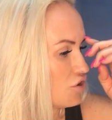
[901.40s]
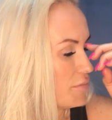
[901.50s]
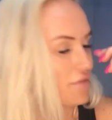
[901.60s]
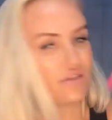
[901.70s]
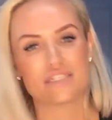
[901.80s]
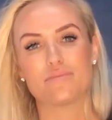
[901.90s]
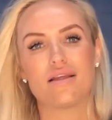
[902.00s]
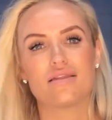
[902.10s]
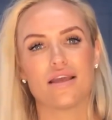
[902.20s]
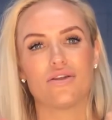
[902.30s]
a short month this
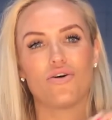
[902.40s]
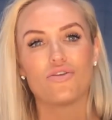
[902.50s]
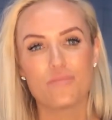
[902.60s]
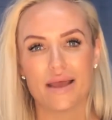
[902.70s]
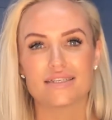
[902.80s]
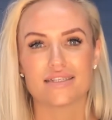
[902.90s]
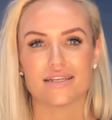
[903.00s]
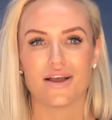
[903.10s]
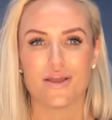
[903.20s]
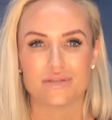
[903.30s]
month. And all the
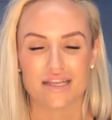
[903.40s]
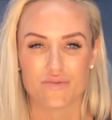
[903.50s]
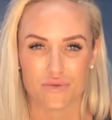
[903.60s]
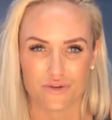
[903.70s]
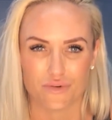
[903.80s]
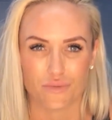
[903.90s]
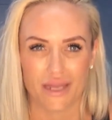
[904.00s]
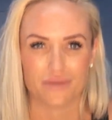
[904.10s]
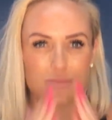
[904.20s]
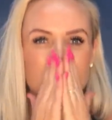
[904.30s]
best, and I hope you have a beautiful
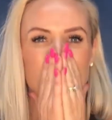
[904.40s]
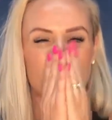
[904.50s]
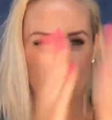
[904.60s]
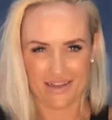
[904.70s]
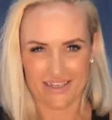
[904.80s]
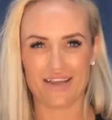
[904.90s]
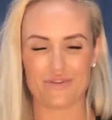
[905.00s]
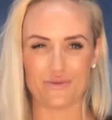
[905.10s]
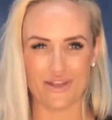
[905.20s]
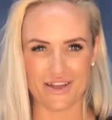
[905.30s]
week.
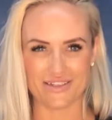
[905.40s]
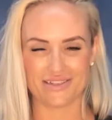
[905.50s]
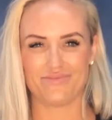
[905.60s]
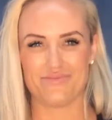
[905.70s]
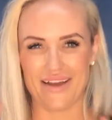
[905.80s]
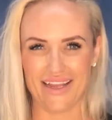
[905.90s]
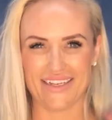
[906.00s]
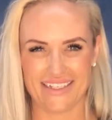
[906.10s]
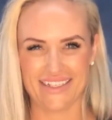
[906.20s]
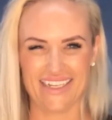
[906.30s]
Love you all loads. Bye.